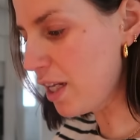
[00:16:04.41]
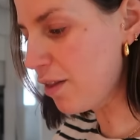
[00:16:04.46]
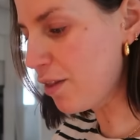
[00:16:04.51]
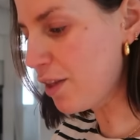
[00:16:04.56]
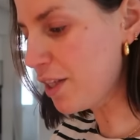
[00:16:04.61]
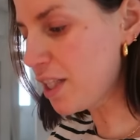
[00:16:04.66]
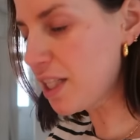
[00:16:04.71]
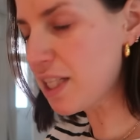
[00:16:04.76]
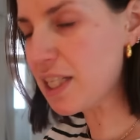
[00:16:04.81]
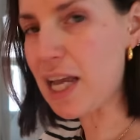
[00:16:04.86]

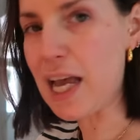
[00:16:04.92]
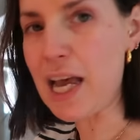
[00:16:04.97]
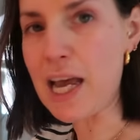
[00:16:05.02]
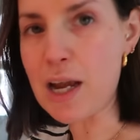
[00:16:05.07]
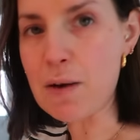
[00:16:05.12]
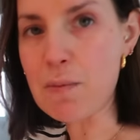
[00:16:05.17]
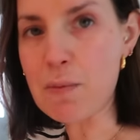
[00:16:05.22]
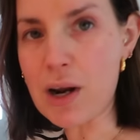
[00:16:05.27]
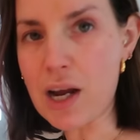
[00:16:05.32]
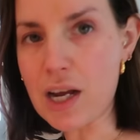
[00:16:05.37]
This is a
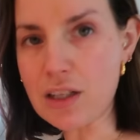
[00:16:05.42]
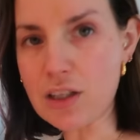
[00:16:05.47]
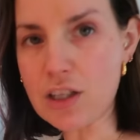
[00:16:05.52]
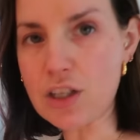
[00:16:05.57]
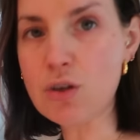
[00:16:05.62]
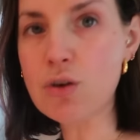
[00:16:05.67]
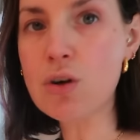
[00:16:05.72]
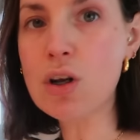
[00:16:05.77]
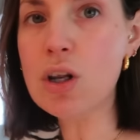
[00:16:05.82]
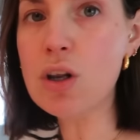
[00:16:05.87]
hair brand. I
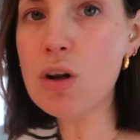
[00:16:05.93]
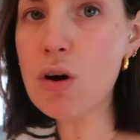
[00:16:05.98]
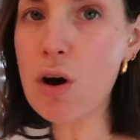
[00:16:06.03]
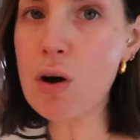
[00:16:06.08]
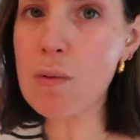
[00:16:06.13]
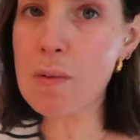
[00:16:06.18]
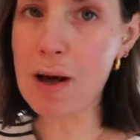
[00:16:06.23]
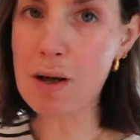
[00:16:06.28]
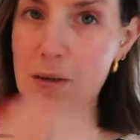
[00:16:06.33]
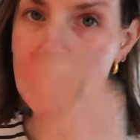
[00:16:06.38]
talk a lot
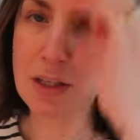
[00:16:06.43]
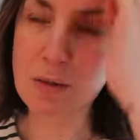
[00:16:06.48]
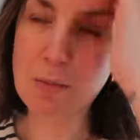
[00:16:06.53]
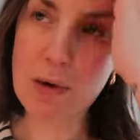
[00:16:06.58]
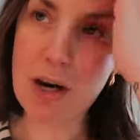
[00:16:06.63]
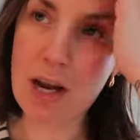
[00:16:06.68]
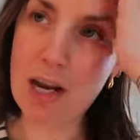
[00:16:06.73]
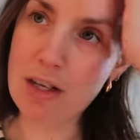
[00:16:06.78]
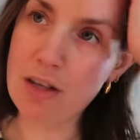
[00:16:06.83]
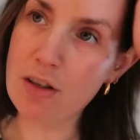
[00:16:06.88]
about this
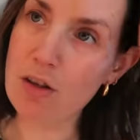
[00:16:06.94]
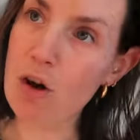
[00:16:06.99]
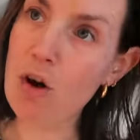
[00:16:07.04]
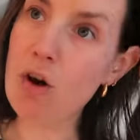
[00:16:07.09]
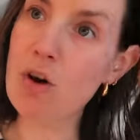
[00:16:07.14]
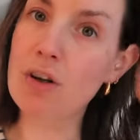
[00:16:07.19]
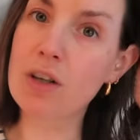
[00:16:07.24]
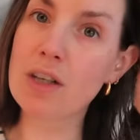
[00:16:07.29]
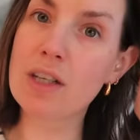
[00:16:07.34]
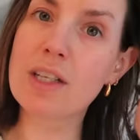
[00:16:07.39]
brand
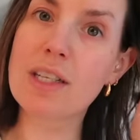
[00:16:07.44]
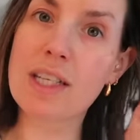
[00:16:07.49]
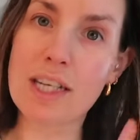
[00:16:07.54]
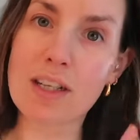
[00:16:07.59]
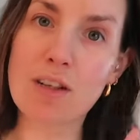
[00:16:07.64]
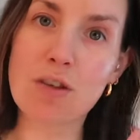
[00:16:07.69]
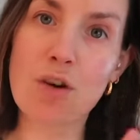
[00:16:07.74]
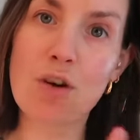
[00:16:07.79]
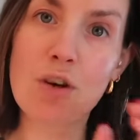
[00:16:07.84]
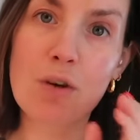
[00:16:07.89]
on
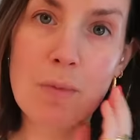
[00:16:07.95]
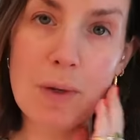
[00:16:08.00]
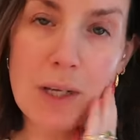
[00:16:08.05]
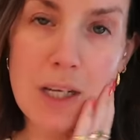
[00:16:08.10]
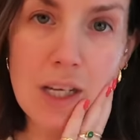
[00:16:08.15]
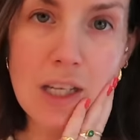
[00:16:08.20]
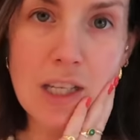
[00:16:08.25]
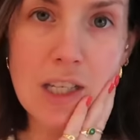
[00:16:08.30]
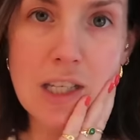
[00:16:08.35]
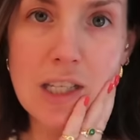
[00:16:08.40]
TikTok
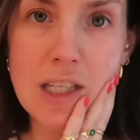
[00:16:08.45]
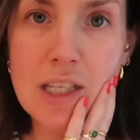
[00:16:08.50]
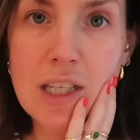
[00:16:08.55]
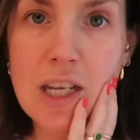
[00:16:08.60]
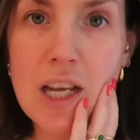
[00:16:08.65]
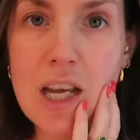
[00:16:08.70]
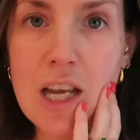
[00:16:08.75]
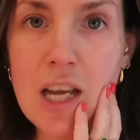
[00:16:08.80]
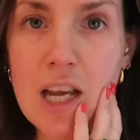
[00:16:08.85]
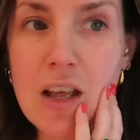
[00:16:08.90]
because
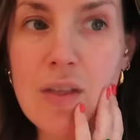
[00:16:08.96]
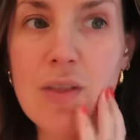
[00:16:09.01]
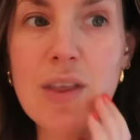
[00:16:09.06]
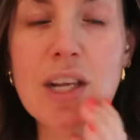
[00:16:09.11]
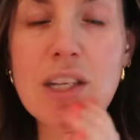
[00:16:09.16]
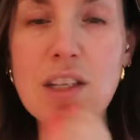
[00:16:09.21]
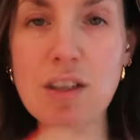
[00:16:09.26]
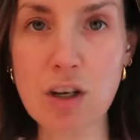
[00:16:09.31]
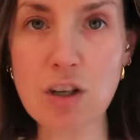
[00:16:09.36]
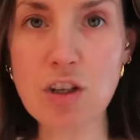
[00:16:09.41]

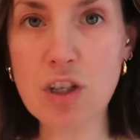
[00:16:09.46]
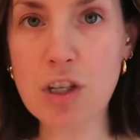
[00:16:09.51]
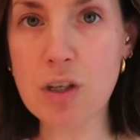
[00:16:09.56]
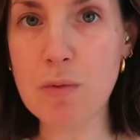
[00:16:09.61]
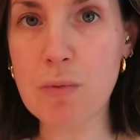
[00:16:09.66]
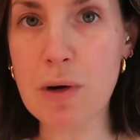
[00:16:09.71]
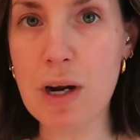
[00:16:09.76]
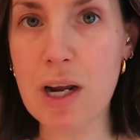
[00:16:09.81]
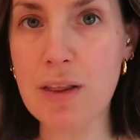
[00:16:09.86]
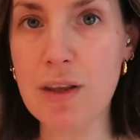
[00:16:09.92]
they're such a
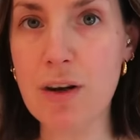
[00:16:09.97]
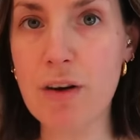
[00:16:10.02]
good brand.